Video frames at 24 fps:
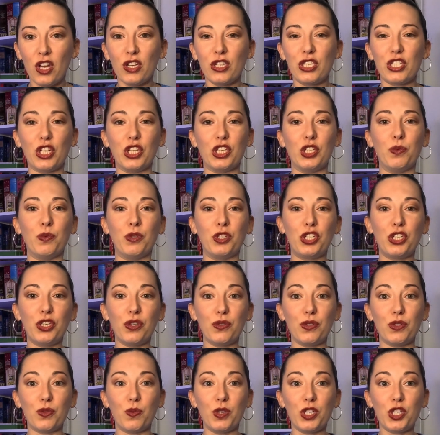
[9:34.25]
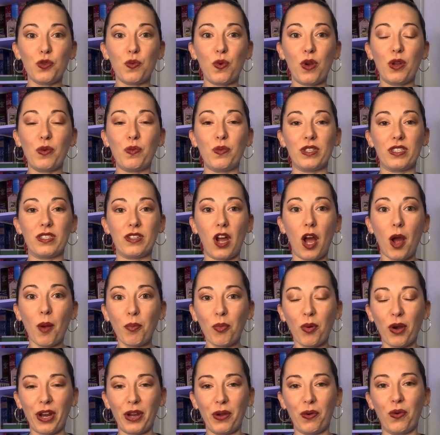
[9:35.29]
So you would choose which one was top
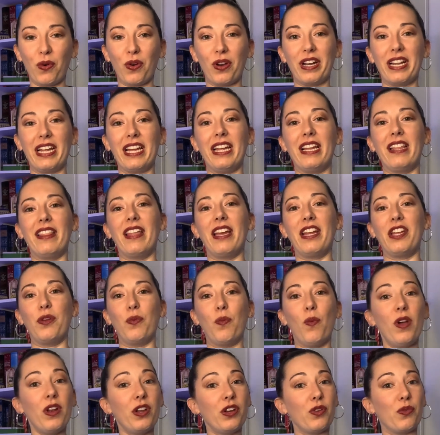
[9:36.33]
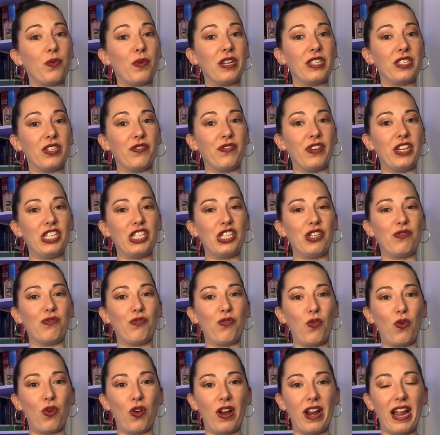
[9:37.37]
priority that you wanted a reservation
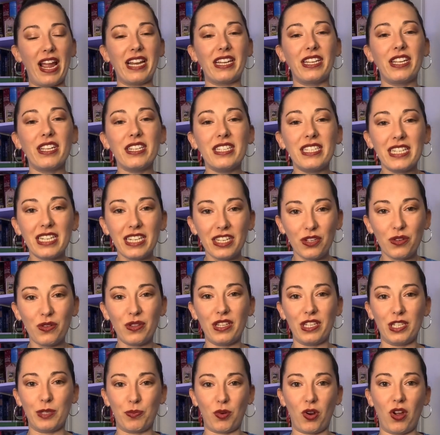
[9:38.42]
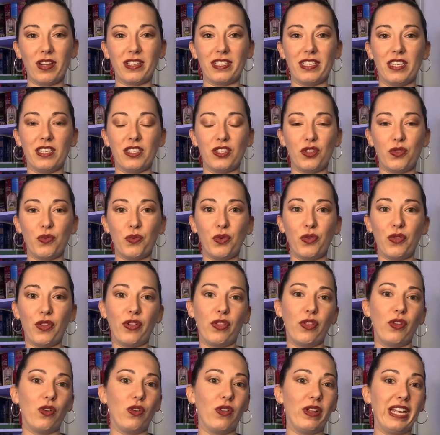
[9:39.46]
for and continue this process through
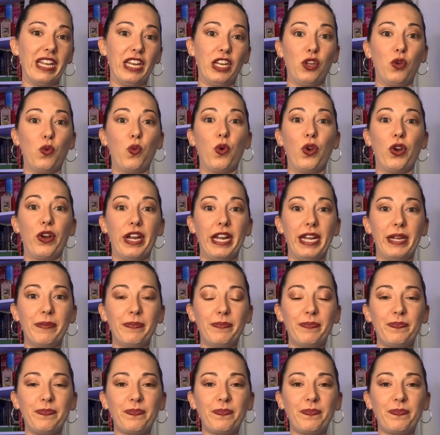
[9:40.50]
their little inquiry.